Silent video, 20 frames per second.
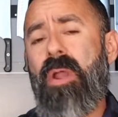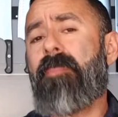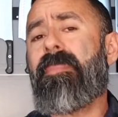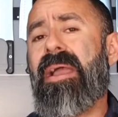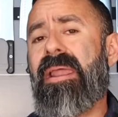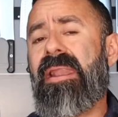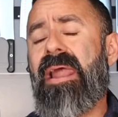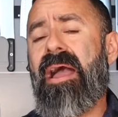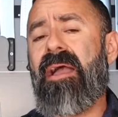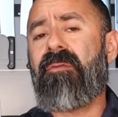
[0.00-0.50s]
my
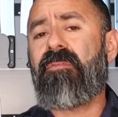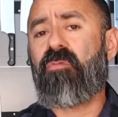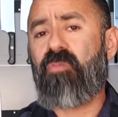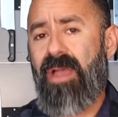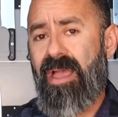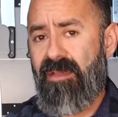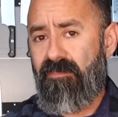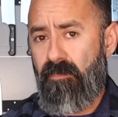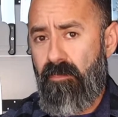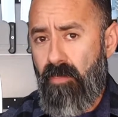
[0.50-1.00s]
knives, so I
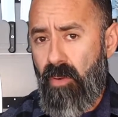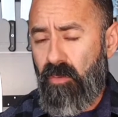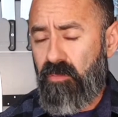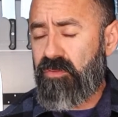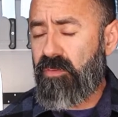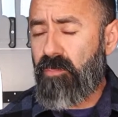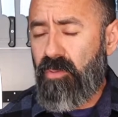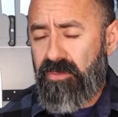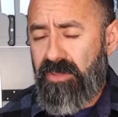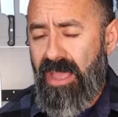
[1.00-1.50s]
have
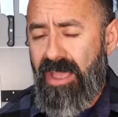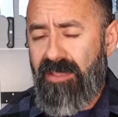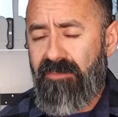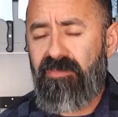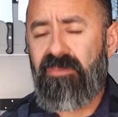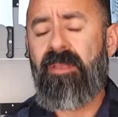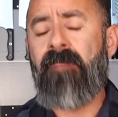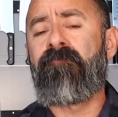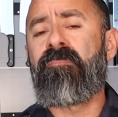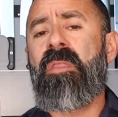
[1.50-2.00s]
multiple
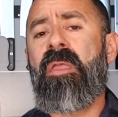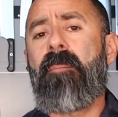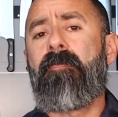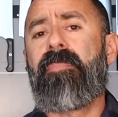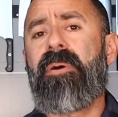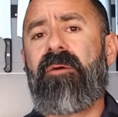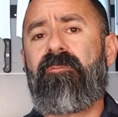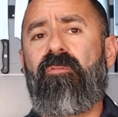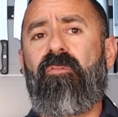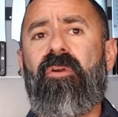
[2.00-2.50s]
knives,
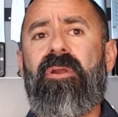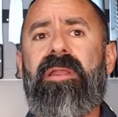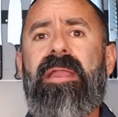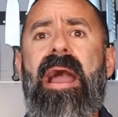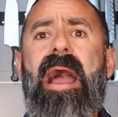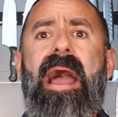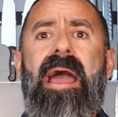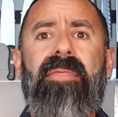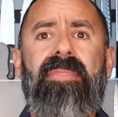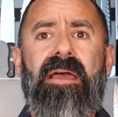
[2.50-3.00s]
but for a
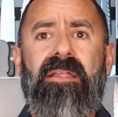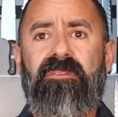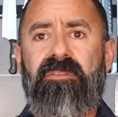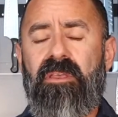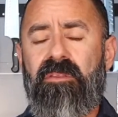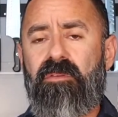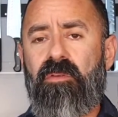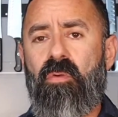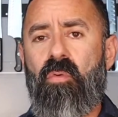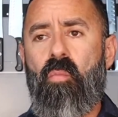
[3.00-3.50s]
guy that
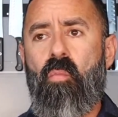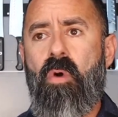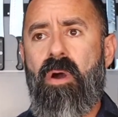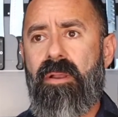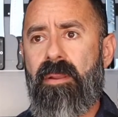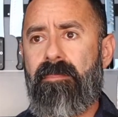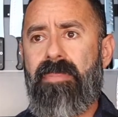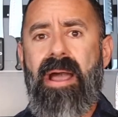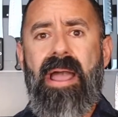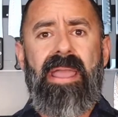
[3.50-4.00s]
doesn't want
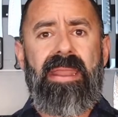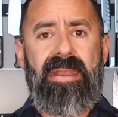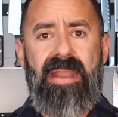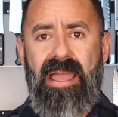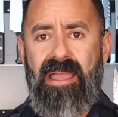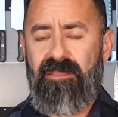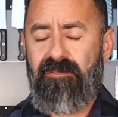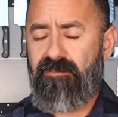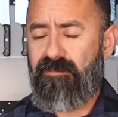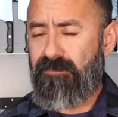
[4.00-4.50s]
to buy a
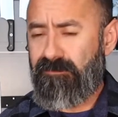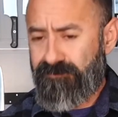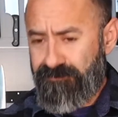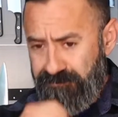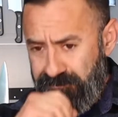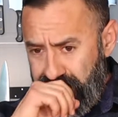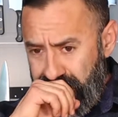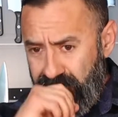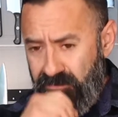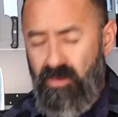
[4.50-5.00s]
knife
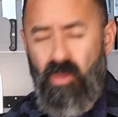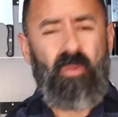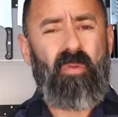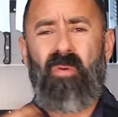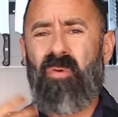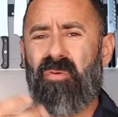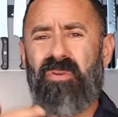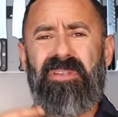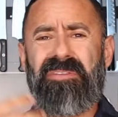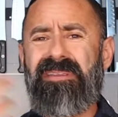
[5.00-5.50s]

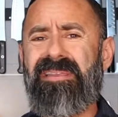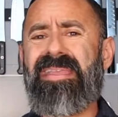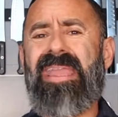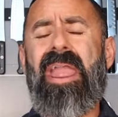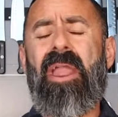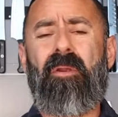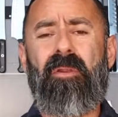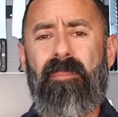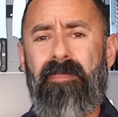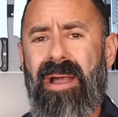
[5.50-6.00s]
or doesn't
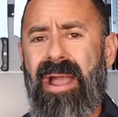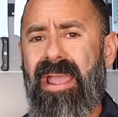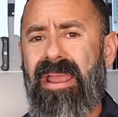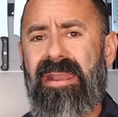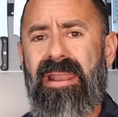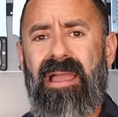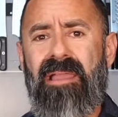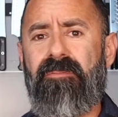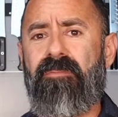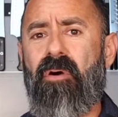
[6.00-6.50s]
care to buy a
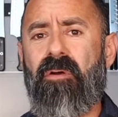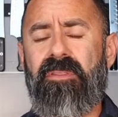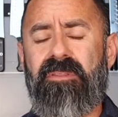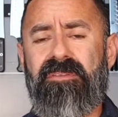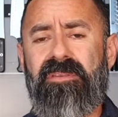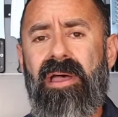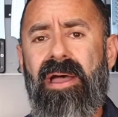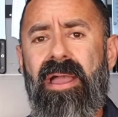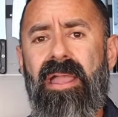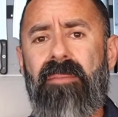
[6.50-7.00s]
knife all the
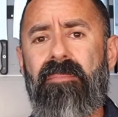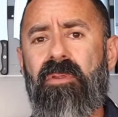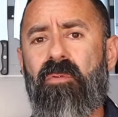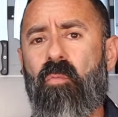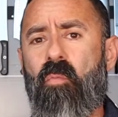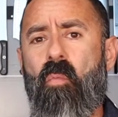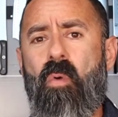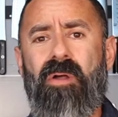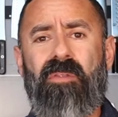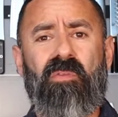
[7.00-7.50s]
time
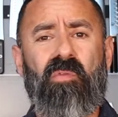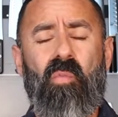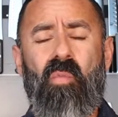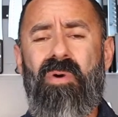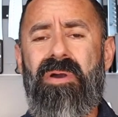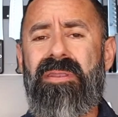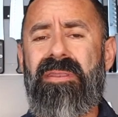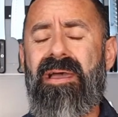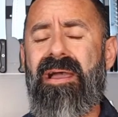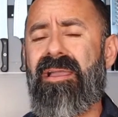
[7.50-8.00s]
and wants
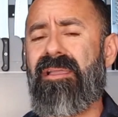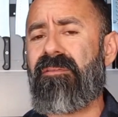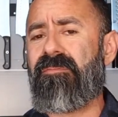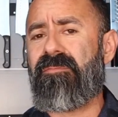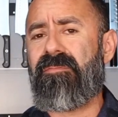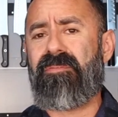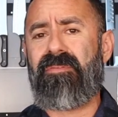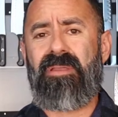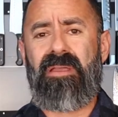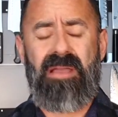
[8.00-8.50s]
one knife,
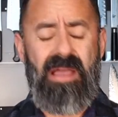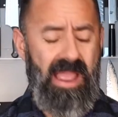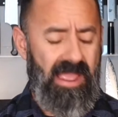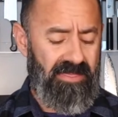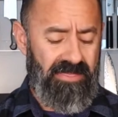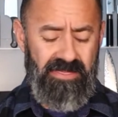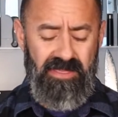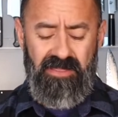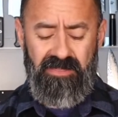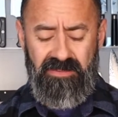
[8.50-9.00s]
I
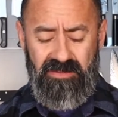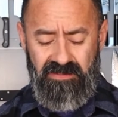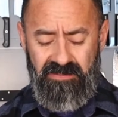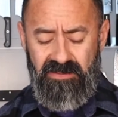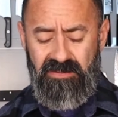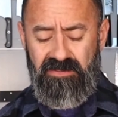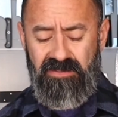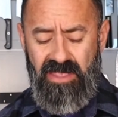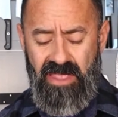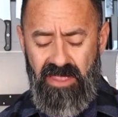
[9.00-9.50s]
think this
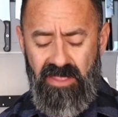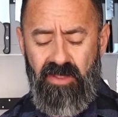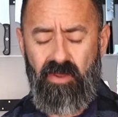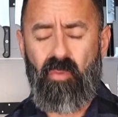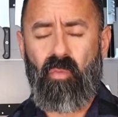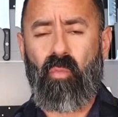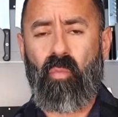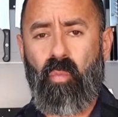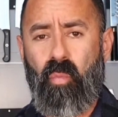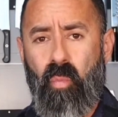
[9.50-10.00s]
is a
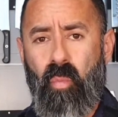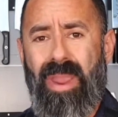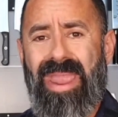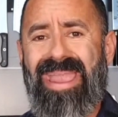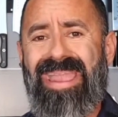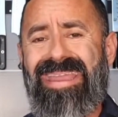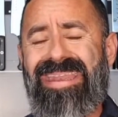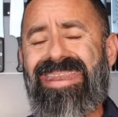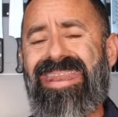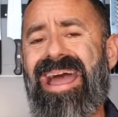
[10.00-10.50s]

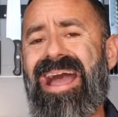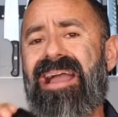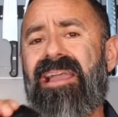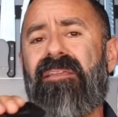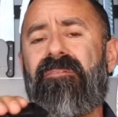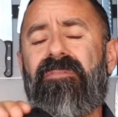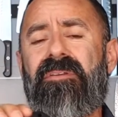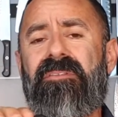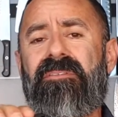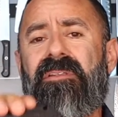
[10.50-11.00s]
great
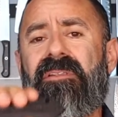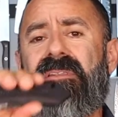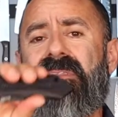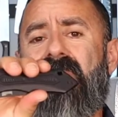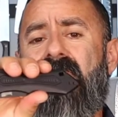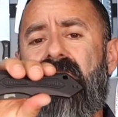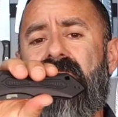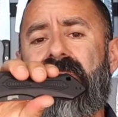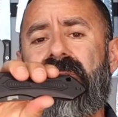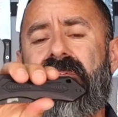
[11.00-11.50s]
knife. It's a
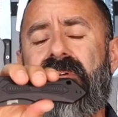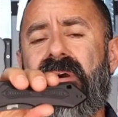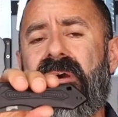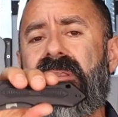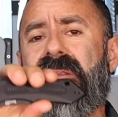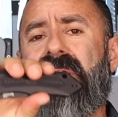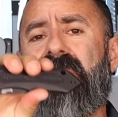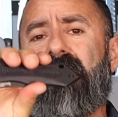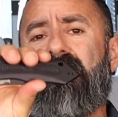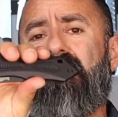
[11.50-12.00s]
lot of
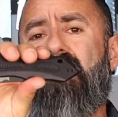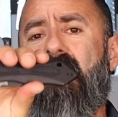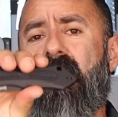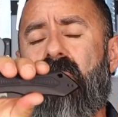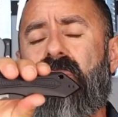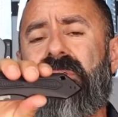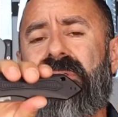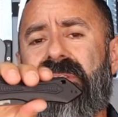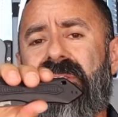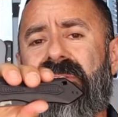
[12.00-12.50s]
fun. Not
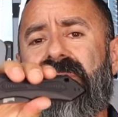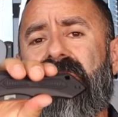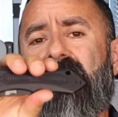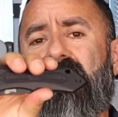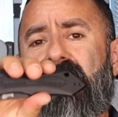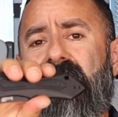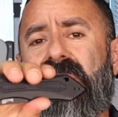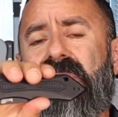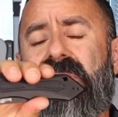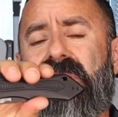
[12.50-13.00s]
only does it
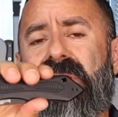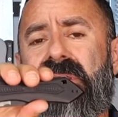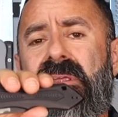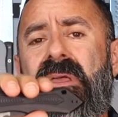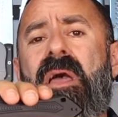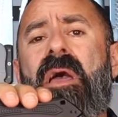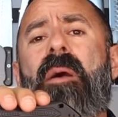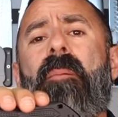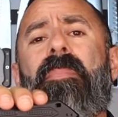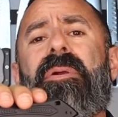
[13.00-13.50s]
look good,
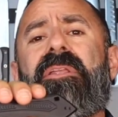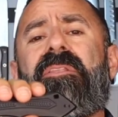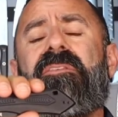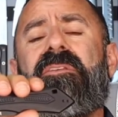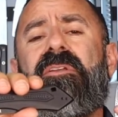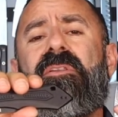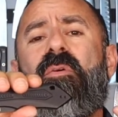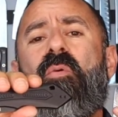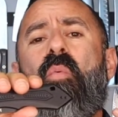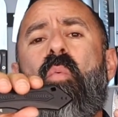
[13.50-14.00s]
but it's
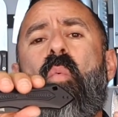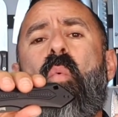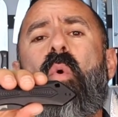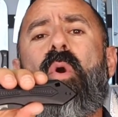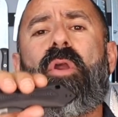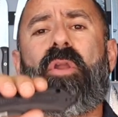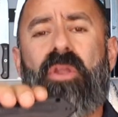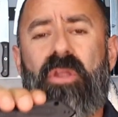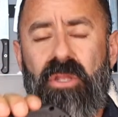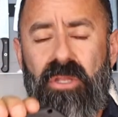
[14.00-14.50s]
gonna
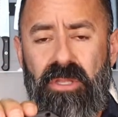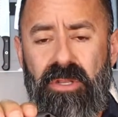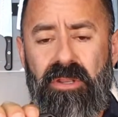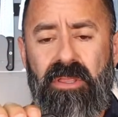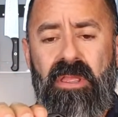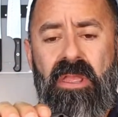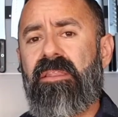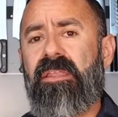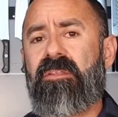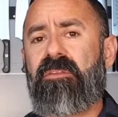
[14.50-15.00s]
work good.
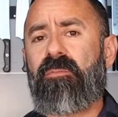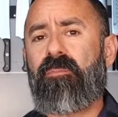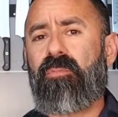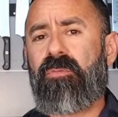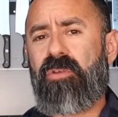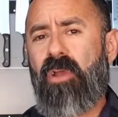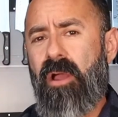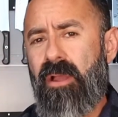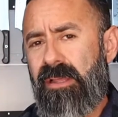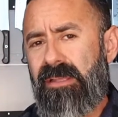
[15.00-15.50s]
Let's
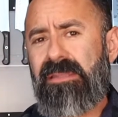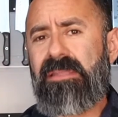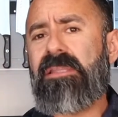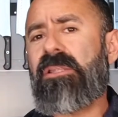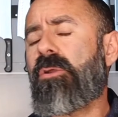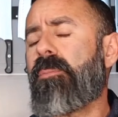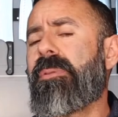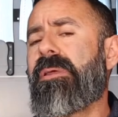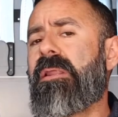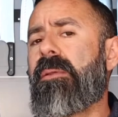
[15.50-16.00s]
talk a
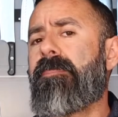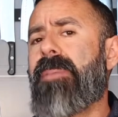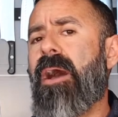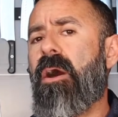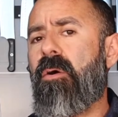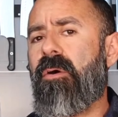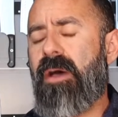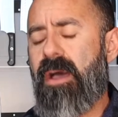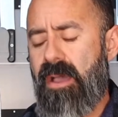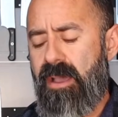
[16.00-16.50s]
little bit
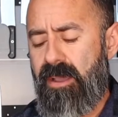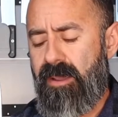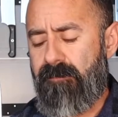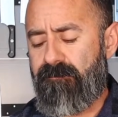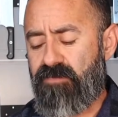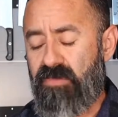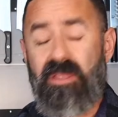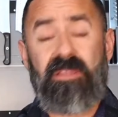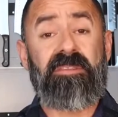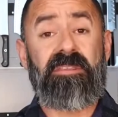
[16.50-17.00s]
about
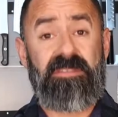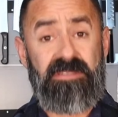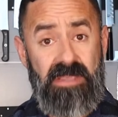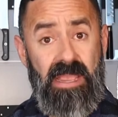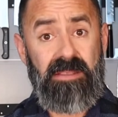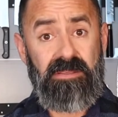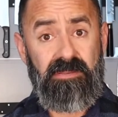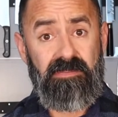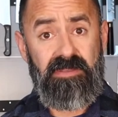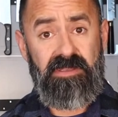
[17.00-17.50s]
the
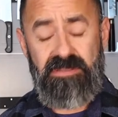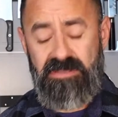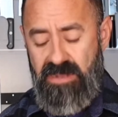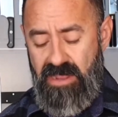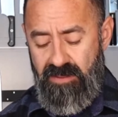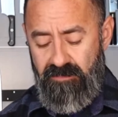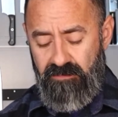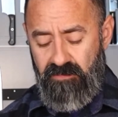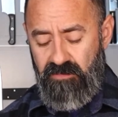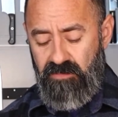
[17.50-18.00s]
size of this
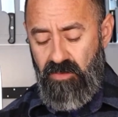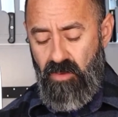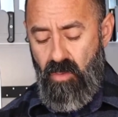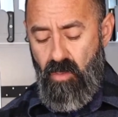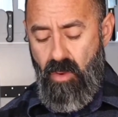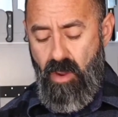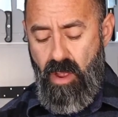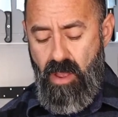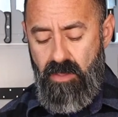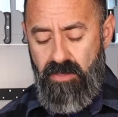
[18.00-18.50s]
knife.
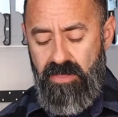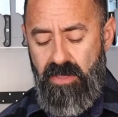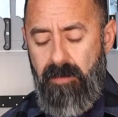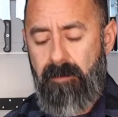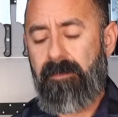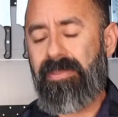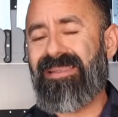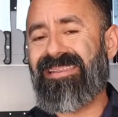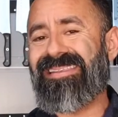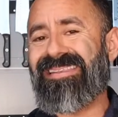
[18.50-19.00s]
So on the
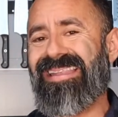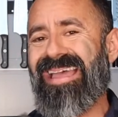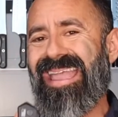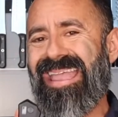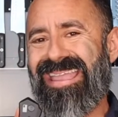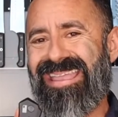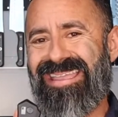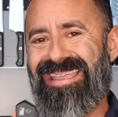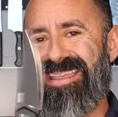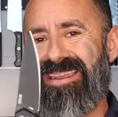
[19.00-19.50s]

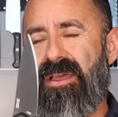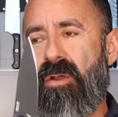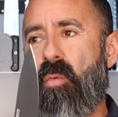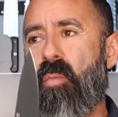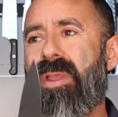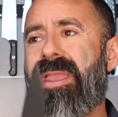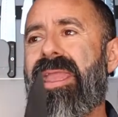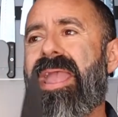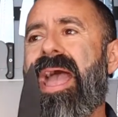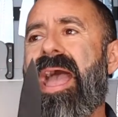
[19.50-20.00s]
blade,
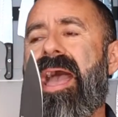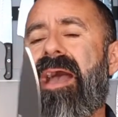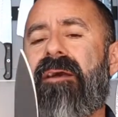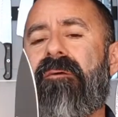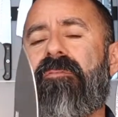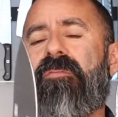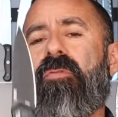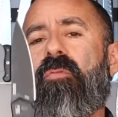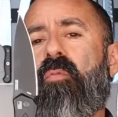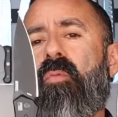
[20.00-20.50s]
we
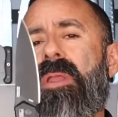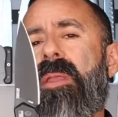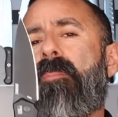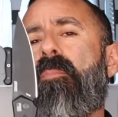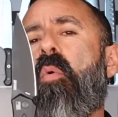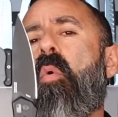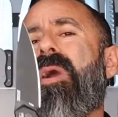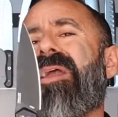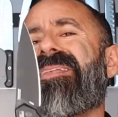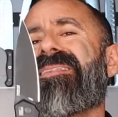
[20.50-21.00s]
have
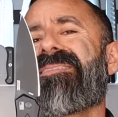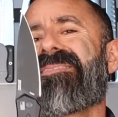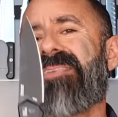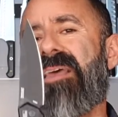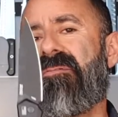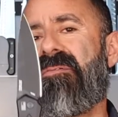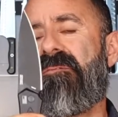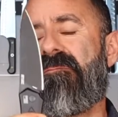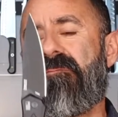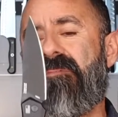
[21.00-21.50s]

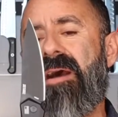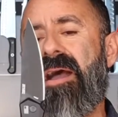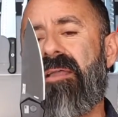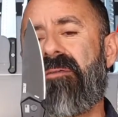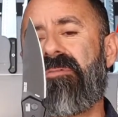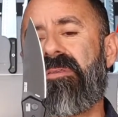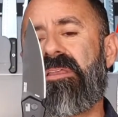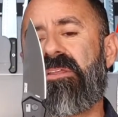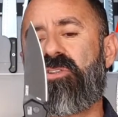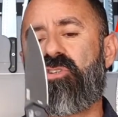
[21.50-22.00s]

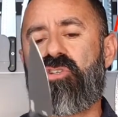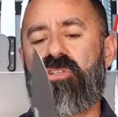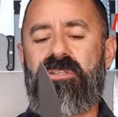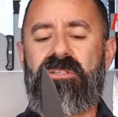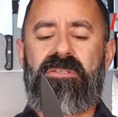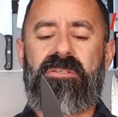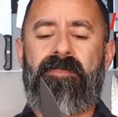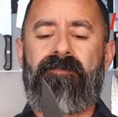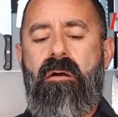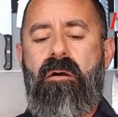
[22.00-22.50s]
3.75
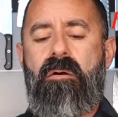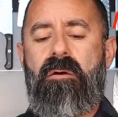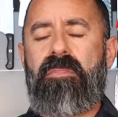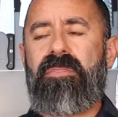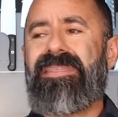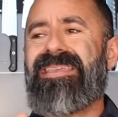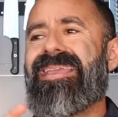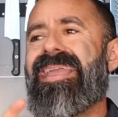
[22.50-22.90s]
inches. On the